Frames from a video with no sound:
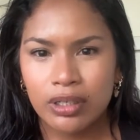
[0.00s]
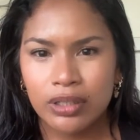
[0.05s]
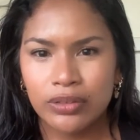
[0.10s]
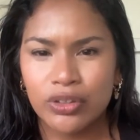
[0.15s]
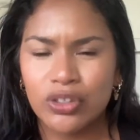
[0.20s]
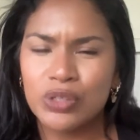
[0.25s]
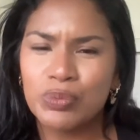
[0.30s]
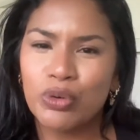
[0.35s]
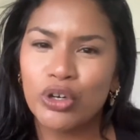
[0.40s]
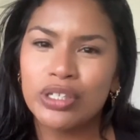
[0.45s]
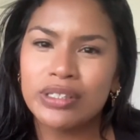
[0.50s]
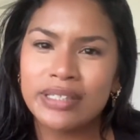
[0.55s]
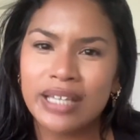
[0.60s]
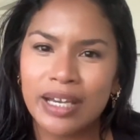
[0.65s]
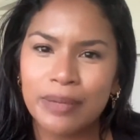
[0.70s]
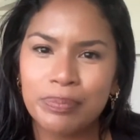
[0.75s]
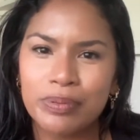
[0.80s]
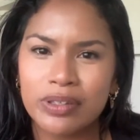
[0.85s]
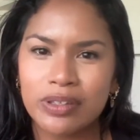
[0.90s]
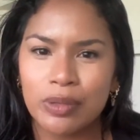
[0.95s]
There's more
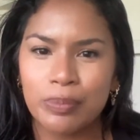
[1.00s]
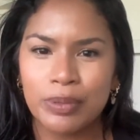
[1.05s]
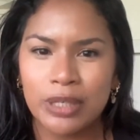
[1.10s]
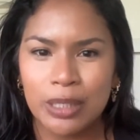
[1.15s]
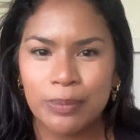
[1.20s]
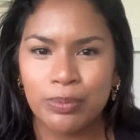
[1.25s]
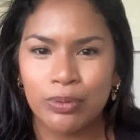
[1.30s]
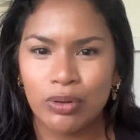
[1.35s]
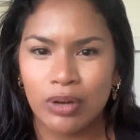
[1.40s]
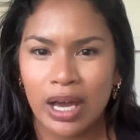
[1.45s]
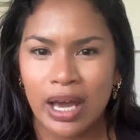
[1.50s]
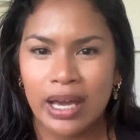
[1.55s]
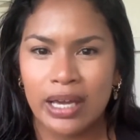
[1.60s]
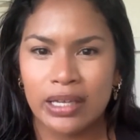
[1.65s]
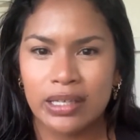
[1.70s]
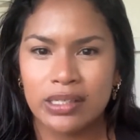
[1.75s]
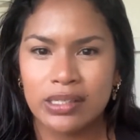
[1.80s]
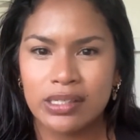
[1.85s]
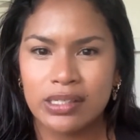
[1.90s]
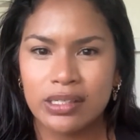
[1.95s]
depth to people,
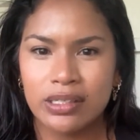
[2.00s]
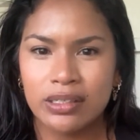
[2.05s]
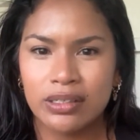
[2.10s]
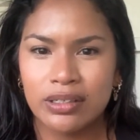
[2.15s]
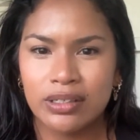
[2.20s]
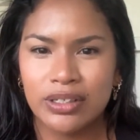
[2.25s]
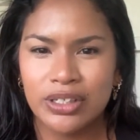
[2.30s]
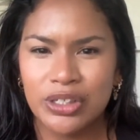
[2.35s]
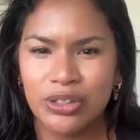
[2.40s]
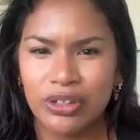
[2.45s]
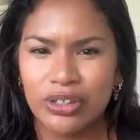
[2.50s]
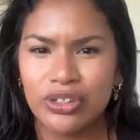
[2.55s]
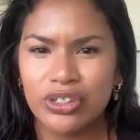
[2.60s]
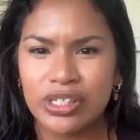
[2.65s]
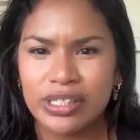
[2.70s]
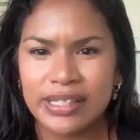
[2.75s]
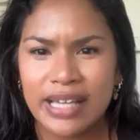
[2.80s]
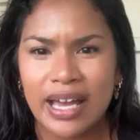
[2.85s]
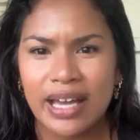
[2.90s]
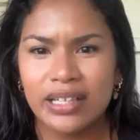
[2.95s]
guys. You
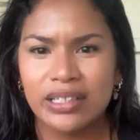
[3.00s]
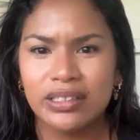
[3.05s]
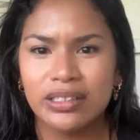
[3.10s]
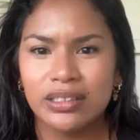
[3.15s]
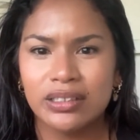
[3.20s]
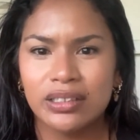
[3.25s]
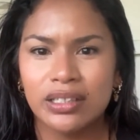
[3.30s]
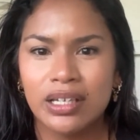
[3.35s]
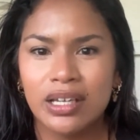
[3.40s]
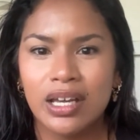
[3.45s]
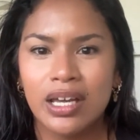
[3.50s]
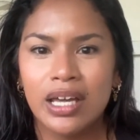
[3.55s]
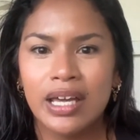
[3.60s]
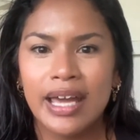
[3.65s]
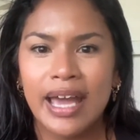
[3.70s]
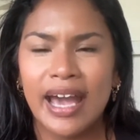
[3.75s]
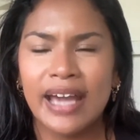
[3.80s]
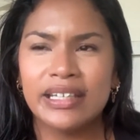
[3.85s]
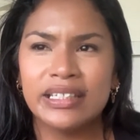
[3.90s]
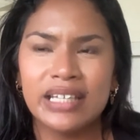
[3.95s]
understand?
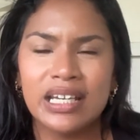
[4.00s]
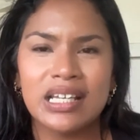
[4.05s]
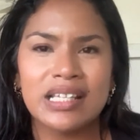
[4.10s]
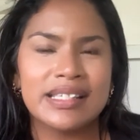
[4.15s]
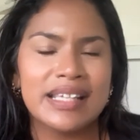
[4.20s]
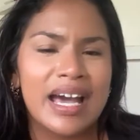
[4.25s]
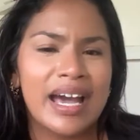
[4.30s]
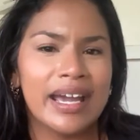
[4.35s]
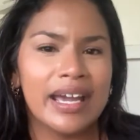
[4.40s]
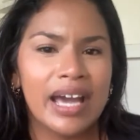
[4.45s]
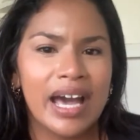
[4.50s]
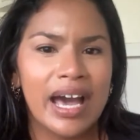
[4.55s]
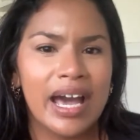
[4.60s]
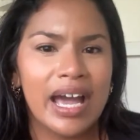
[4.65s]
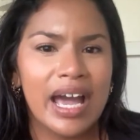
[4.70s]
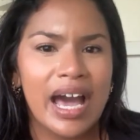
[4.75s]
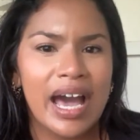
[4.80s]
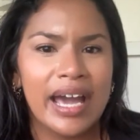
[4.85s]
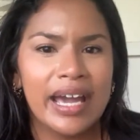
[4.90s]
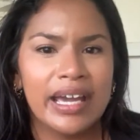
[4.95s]
And yes,
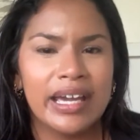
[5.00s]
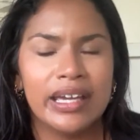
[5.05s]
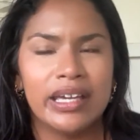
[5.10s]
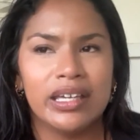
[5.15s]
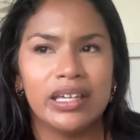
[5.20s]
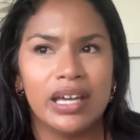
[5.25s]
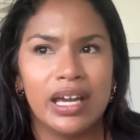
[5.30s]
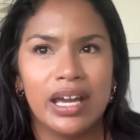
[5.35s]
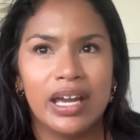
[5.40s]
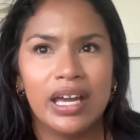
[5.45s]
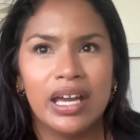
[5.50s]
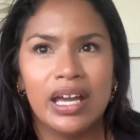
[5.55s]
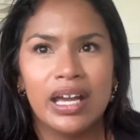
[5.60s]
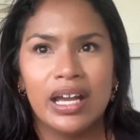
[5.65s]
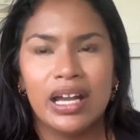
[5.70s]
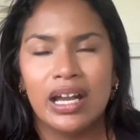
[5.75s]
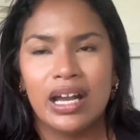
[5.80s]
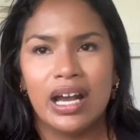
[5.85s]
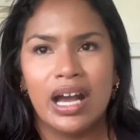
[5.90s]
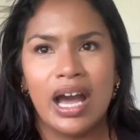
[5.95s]
I
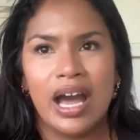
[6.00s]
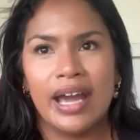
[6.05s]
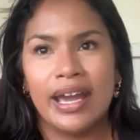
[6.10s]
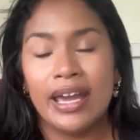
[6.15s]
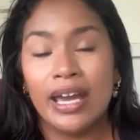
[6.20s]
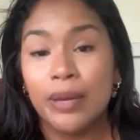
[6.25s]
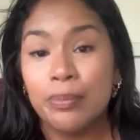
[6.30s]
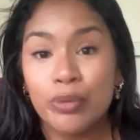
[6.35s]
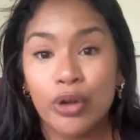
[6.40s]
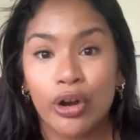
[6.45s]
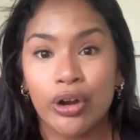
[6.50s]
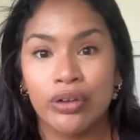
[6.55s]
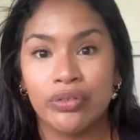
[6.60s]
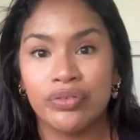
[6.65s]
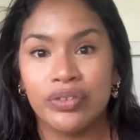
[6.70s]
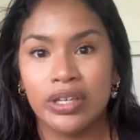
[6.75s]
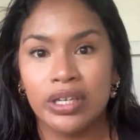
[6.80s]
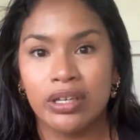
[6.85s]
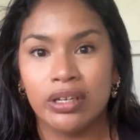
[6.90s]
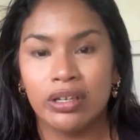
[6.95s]
am
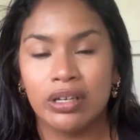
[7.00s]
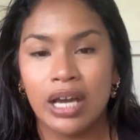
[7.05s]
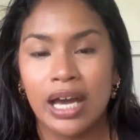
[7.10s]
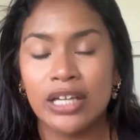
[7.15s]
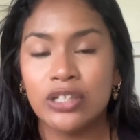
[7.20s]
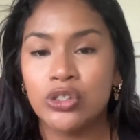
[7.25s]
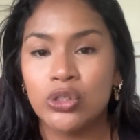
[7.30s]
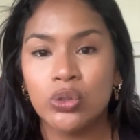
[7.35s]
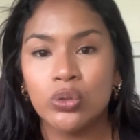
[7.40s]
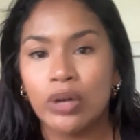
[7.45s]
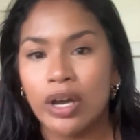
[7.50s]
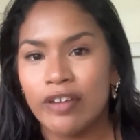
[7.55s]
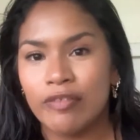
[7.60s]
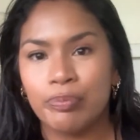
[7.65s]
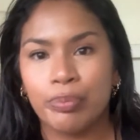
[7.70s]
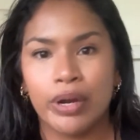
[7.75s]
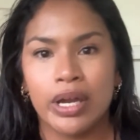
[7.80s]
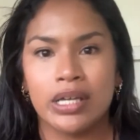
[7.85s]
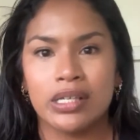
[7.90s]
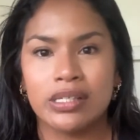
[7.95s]
curvy. I do have
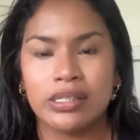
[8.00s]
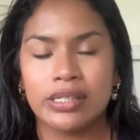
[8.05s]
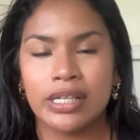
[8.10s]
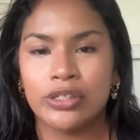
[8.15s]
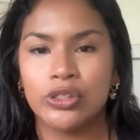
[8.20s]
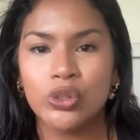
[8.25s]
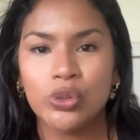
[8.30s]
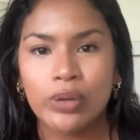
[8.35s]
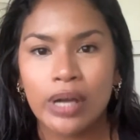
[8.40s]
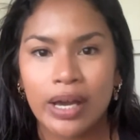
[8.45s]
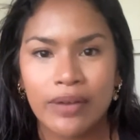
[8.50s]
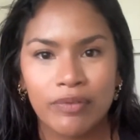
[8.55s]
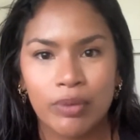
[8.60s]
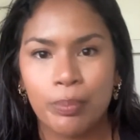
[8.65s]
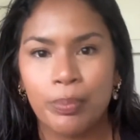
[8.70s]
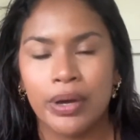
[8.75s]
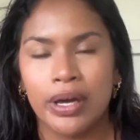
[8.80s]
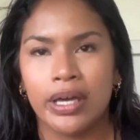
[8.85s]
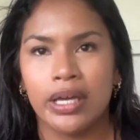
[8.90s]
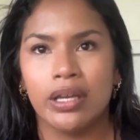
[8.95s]
breasts. I do have a
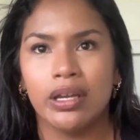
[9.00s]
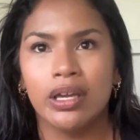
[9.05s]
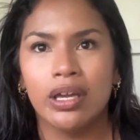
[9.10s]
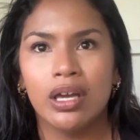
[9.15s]
butt.